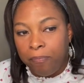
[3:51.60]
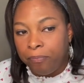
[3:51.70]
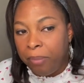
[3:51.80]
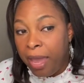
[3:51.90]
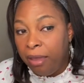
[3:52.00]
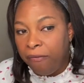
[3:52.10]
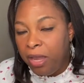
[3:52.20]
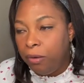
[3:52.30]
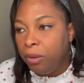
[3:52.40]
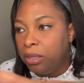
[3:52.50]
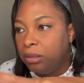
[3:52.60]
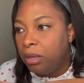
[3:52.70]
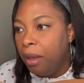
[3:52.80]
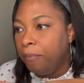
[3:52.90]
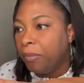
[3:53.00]
bank feed was
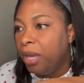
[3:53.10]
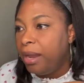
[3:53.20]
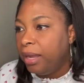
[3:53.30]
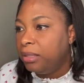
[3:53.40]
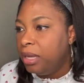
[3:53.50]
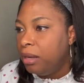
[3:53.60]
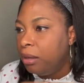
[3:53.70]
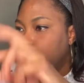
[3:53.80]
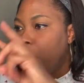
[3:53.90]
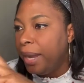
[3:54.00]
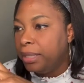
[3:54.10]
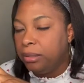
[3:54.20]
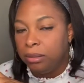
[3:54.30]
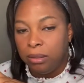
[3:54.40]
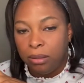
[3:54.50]
connected twice.